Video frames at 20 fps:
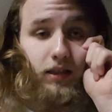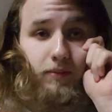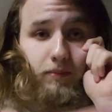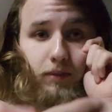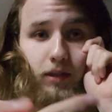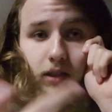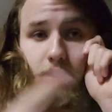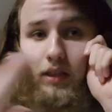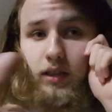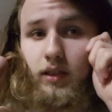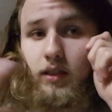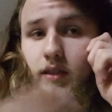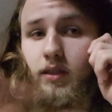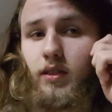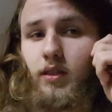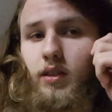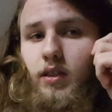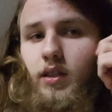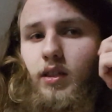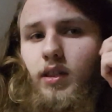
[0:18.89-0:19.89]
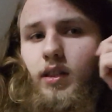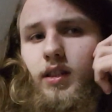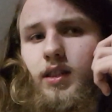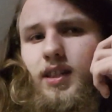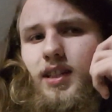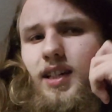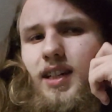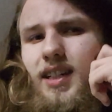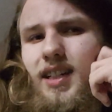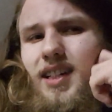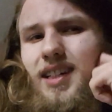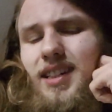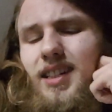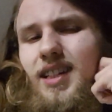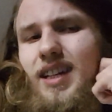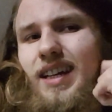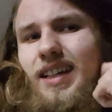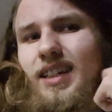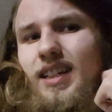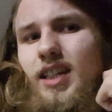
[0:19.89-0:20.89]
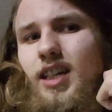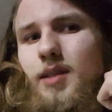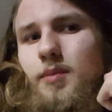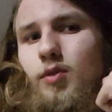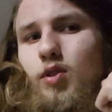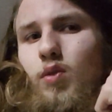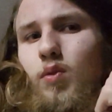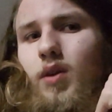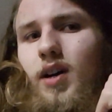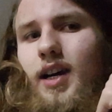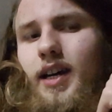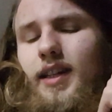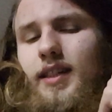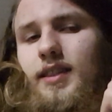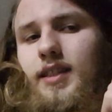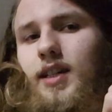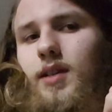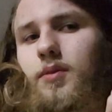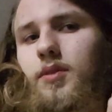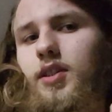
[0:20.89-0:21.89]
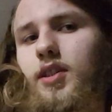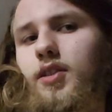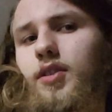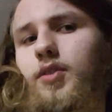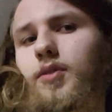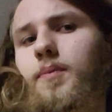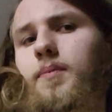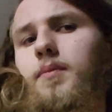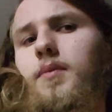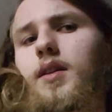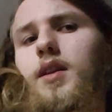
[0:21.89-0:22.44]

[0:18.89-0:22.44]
meaning I gotta kind of keep quiet down here.